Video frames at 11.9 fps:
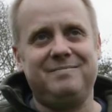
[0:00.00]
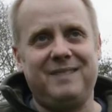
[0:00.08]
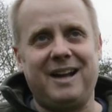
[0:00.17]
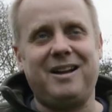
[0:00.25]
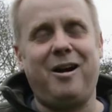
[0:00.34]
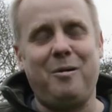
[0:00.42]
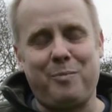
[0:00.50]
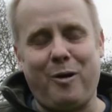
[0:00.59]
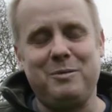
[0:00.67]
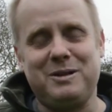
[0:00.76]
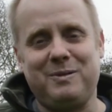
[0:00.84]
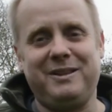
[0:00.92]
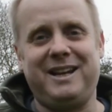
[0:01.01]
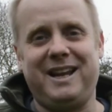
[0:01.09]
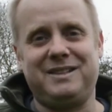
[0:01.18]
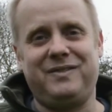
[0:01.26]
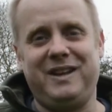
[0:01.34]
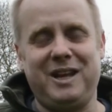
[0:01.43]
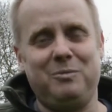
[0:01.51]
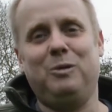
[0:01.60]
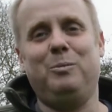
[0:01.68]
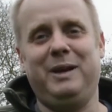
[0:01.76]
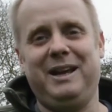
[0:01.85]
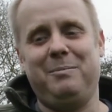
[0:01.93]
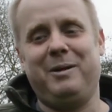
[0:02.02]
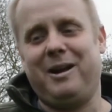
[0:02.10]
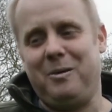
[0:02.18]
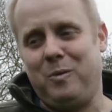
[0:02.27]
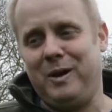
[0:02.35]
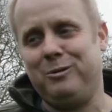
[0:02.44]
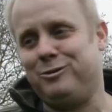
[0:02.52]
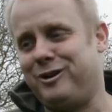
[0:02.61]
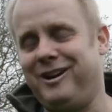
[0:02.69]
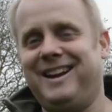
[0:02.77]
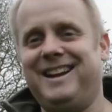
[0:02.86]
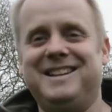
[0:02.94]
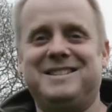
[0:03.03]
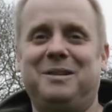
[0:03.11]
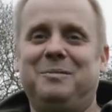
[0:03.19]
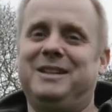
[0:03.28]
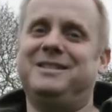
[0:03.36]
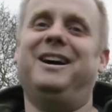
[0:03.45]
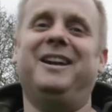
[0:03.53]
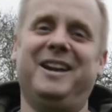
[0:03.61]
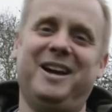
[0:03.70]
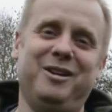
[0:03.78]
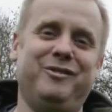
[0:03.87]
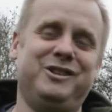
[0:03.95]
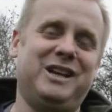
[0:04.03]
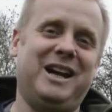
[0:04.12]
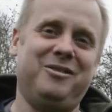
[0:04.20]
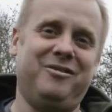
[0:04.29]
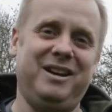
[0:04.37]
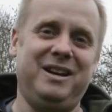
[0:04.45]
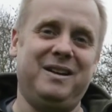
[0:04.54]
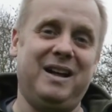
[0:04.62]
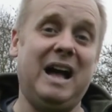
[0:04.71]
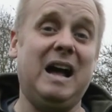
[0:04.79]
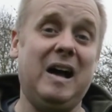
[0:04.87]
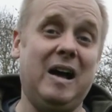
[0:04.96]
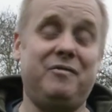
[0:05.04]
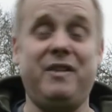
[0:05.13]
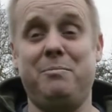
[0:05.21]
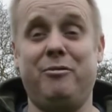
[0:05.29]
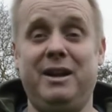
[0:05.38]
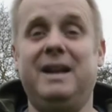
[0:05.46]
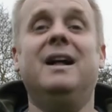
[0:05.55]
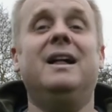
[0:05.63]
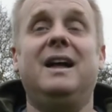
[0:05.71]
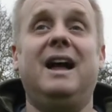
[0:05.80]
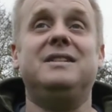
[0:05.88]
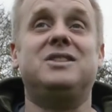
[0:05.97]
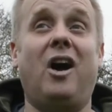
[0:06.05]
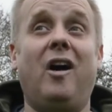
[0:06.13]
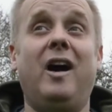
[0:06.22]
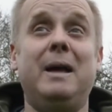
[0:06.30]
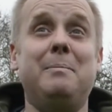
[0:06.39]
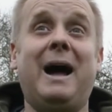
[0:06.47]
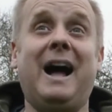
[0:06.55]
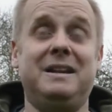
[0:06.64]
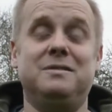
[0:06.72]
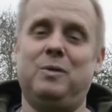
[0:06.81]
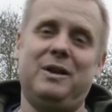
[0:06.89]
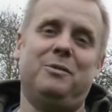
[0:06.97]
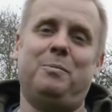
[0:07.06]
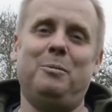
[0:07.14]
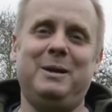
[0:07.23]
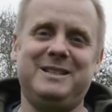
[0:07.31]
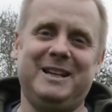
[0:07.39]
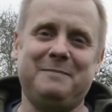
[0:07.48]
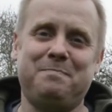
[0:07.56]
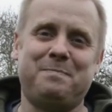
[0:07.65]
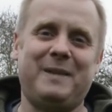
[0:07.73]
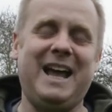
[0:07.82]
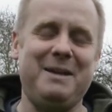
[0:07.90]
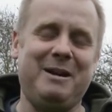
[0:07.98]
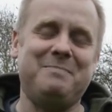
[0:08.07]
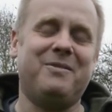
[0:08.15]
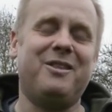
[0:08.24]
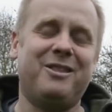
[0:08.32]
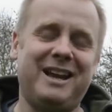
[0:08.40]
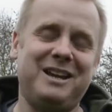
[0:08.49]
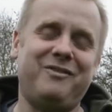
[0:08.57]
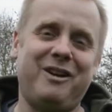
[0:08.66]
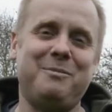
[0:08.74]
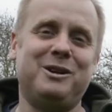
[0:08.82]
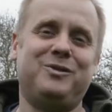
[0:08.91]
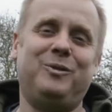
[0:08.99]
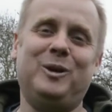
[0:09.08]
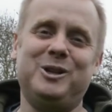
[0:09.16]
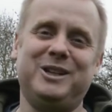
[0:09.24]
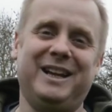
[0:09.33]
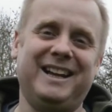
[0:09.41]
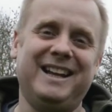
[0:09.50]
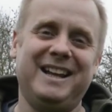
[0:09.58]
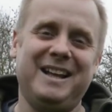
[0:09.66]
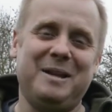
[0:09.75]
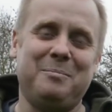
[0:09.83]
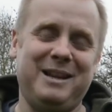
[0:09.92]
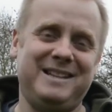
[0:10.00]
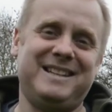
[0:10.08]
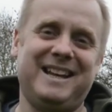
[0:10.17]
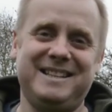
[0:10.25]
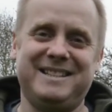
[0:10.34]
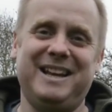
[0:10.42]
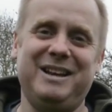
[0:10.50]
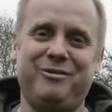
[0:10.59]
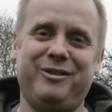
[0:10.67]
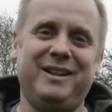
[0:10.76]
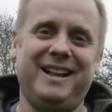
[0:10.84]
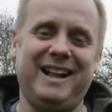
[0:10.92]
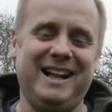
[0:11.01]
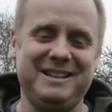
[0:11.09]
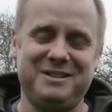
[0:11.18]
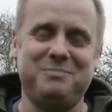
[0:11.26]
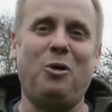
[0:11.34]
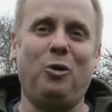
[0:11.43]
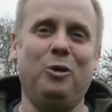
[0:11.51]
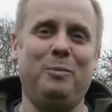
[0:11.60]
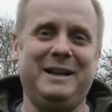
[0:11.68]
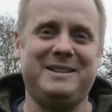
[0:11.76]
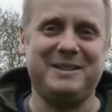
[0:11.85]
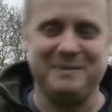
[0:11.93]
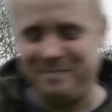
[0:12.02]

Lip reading: I can't promise when the next video will be, but I will try and get something done over January, February, time and weather permitting. Anyway, thank you very much for watching. Please stay safe, and all the best.